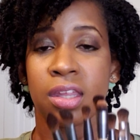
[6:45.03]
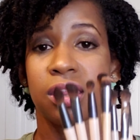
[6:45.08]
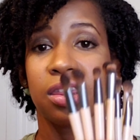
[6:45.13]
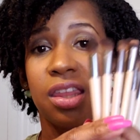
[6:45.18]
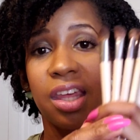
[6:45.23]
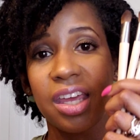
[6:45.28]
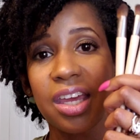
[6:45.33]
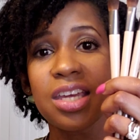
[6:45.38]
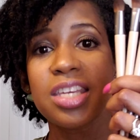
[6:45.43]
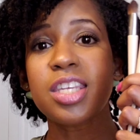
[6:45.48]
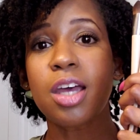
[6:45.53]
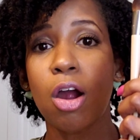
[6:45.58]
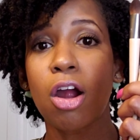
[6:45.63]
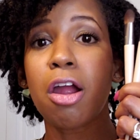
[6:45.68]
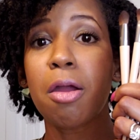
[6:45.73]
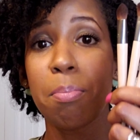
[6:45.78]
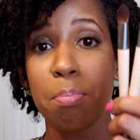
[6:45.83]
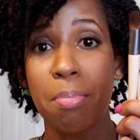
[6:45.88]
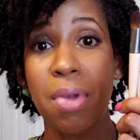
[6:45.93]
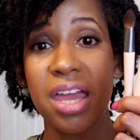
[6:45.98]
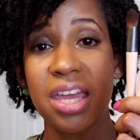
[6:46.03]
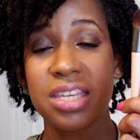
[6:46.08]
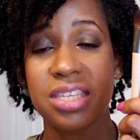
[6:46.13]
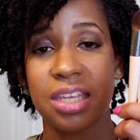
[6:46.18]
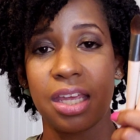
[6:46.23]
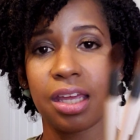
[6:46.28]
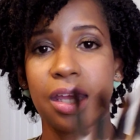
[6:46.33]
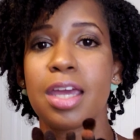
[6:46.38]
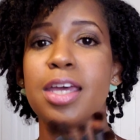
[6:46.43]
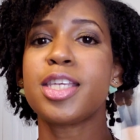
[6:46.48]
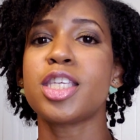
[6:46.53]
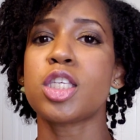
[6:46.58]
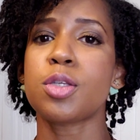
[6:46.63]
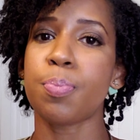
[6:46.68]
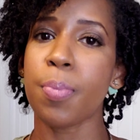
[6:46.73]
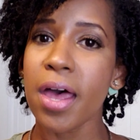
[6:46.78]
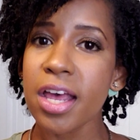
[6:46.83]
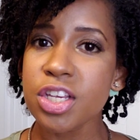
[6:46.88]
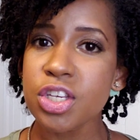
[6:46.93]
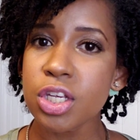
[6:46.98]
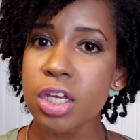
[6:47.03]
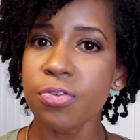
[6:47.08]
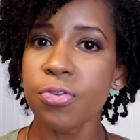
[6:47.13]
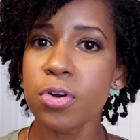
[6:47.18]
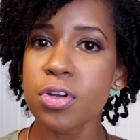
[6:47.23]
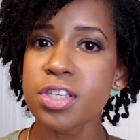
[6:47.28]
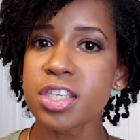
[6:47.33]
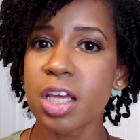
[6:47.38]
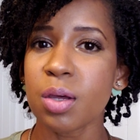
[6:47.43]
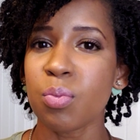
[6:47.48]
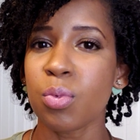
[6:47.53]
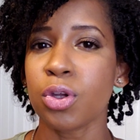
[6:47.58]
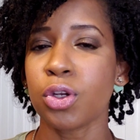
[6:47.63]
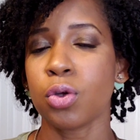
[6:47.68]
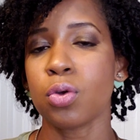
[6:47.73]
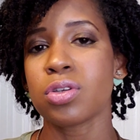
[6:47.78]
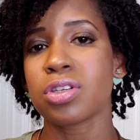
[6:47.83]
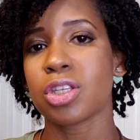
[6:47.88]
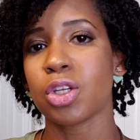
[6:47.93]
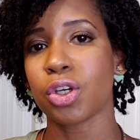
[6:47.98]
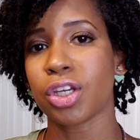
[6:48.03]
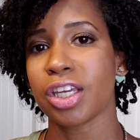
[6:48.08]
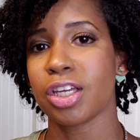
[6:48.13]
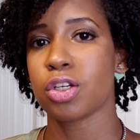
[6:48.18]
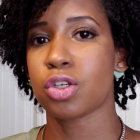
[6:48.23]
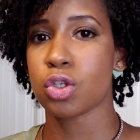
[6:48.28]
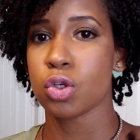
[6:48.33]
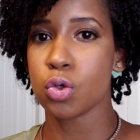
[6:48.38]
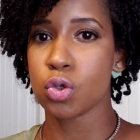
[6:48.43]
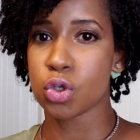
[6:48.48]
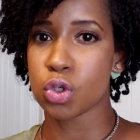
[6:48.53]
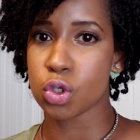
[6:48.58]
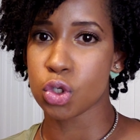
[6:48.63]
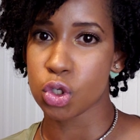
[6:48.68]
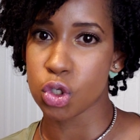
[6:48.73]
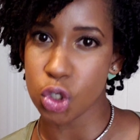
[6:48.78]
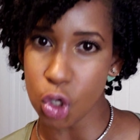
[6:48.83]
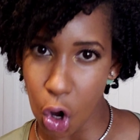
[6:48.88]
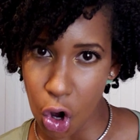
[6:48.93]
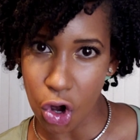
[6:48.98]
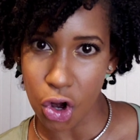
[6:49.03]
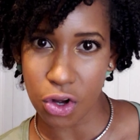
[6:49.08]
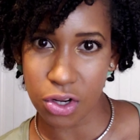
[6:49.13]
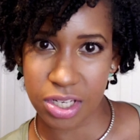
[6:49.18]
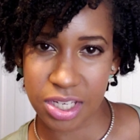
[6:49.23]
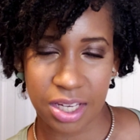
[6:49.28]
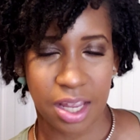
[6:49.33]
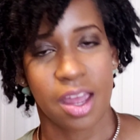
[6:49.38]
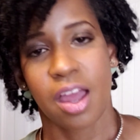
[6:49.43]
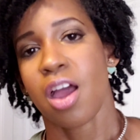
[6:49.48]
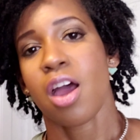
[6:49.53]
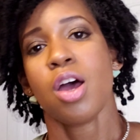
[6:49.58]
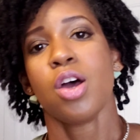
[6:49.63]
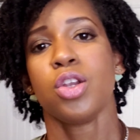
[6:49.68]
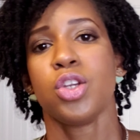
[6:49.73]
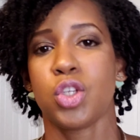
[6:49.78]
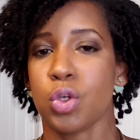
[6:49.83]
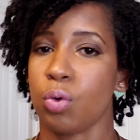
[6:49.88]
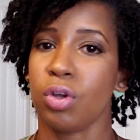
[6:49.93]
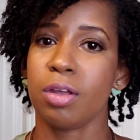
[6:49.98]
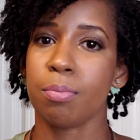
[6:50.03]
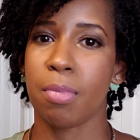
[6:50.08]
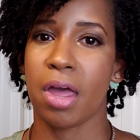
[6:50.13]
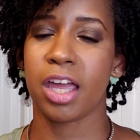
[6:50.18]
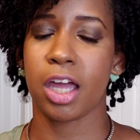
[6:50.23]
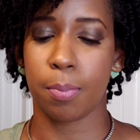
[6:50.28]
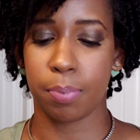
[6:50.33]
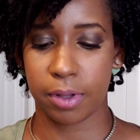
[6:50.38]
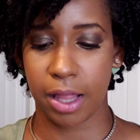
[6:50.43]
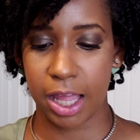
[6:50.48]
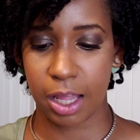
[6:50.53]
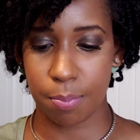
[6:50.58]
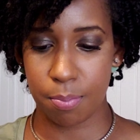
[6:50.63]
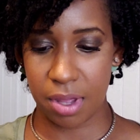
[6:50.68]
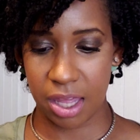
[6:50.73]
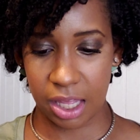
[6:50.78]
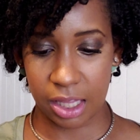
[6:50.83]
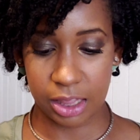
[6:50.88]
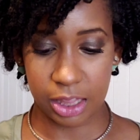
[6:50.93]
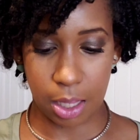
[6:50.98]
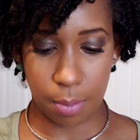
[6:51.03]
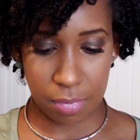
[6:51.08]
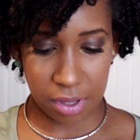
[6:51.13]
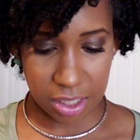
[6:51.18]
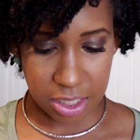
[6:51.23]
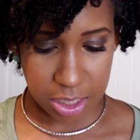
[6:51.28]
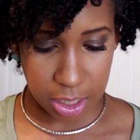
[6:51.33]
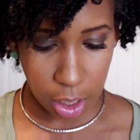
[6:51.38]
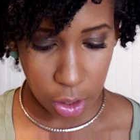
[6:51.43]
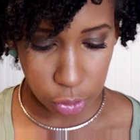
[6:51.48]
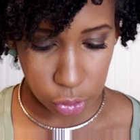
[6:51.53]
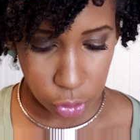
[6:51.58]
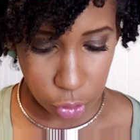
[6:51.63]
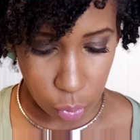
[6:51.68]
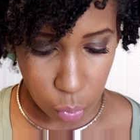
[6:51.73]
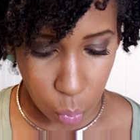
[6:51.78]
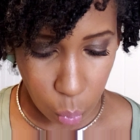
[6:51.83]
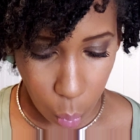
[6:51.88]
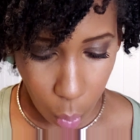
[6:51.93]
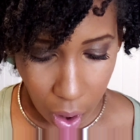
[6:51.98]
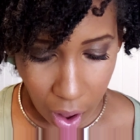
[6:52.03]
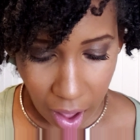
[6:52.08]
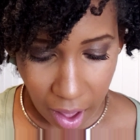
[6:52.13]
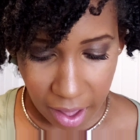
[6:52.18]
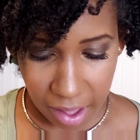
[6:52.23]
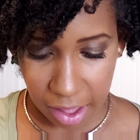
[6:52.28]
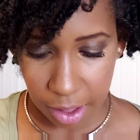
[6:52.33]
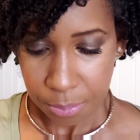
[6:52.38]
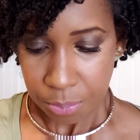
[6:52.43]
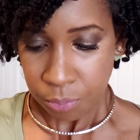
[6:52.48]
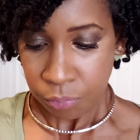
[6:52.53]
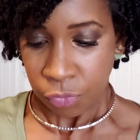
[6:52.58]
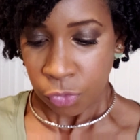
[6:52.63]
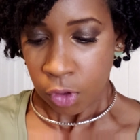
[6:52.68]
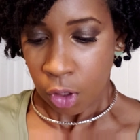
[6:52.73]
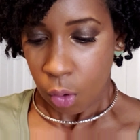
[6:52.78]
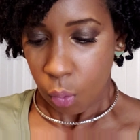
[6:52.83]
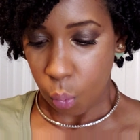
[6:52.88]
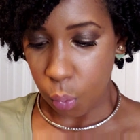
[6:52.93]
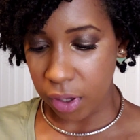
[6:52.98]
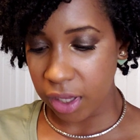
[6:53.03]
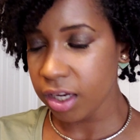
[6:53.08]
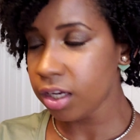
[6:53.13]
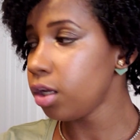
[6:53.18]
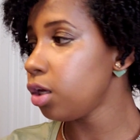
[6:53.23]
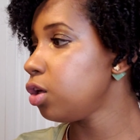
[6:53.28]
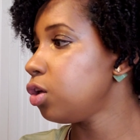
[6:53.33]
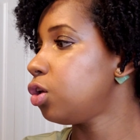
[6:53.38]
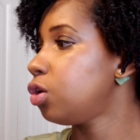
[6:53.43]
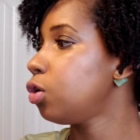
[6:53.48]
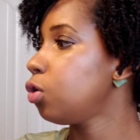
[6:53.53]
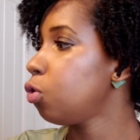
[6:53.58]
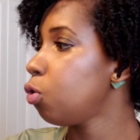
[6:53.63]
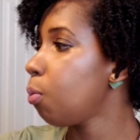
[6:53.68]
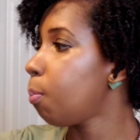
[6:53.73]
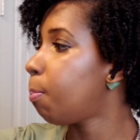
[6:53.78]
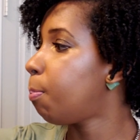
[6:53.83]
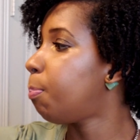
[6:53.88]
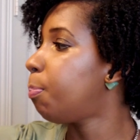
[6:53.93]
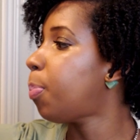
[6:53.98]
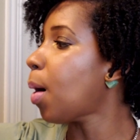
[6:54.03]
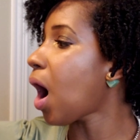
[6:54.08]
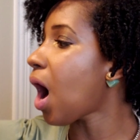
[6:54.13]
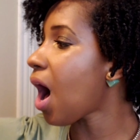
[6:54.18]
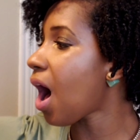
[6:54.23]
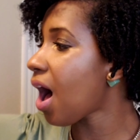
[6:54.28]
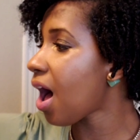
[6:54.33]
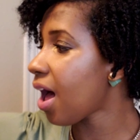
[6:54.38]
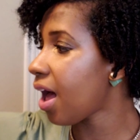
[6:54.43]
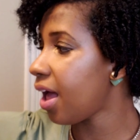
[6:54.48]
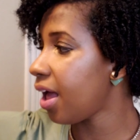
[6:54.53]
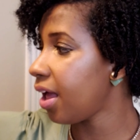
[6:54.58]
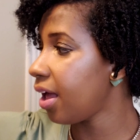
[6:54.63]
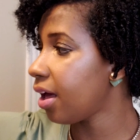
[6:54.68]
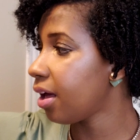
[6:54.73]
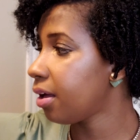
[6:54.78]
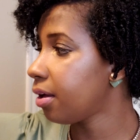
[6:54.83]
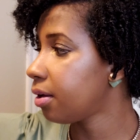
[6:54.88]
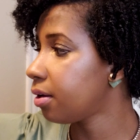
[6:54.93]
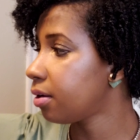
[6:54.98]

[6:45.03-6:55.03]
these are amazing, especially for someone who's looking to start doing makeup like me. Let me tell you why. When you buy